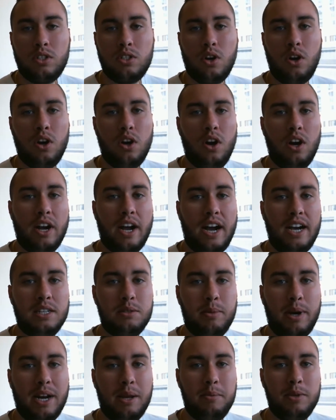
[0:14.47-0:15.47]
going on,
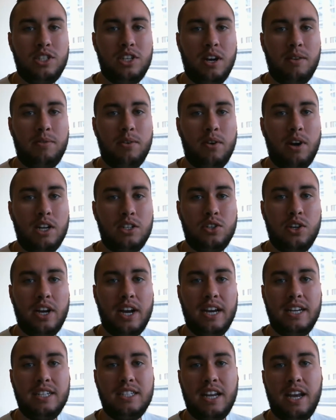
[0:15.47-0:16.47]
guys? My name is
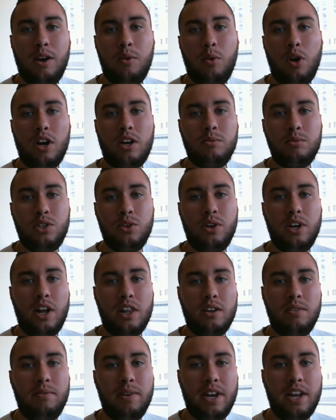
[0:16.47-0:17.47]
Jrod4x and welcome to
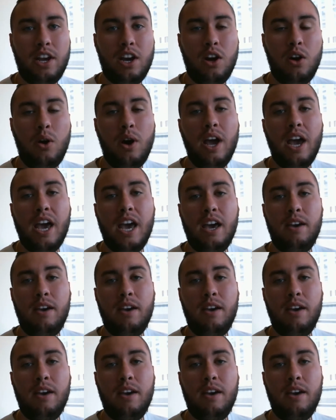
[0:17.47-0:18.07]
another video.